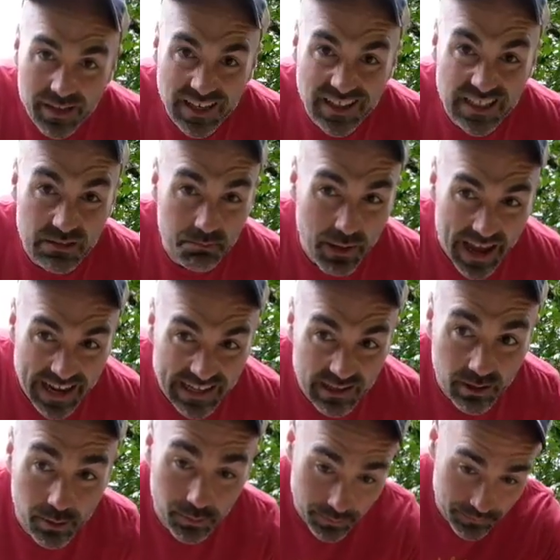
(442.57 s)
to get this
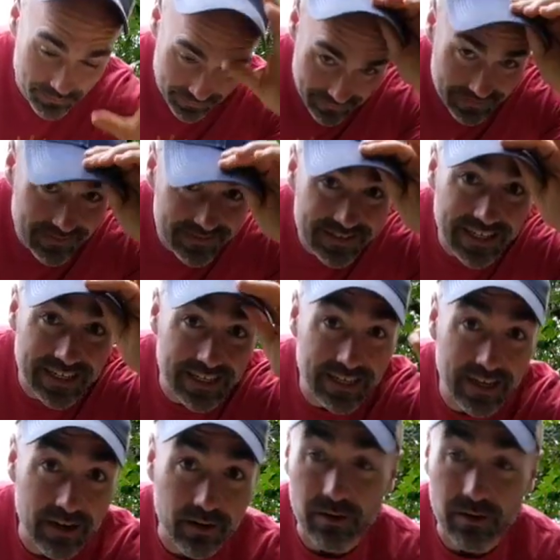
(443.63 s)
patio taken care